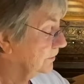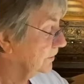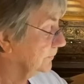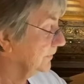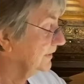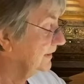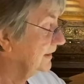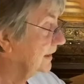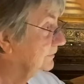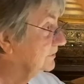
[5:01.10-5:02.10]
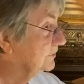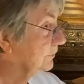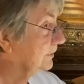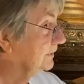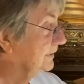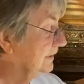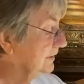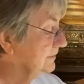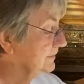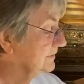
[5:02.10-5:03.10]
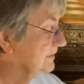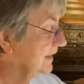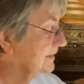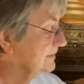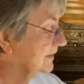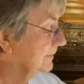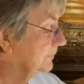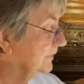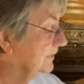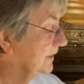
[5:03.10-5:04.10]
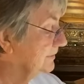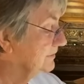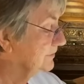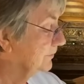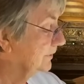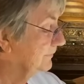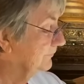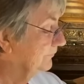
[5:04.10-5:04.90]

or breathing out short, he understands I breathe out short.